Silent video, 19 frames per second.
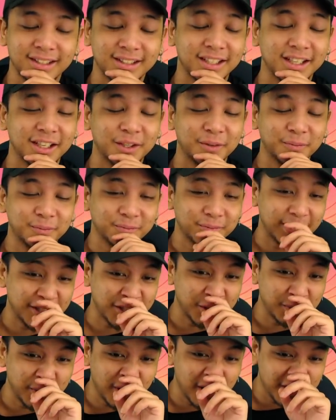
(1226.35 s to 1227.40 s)
Damn, that's
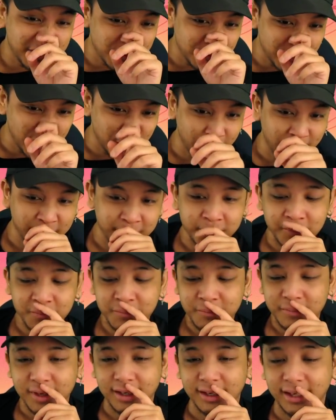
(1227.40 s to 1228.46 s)
gonna be awesome. Anyway,
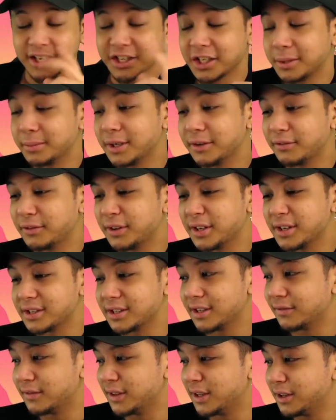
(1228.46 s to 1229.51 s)
that's gonna be it for
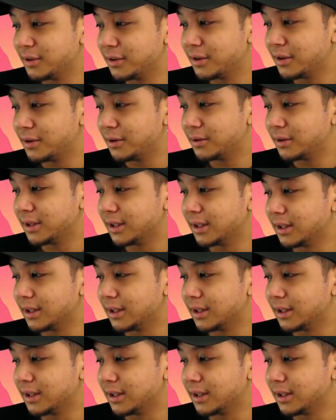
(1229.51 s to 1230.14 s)
this video though.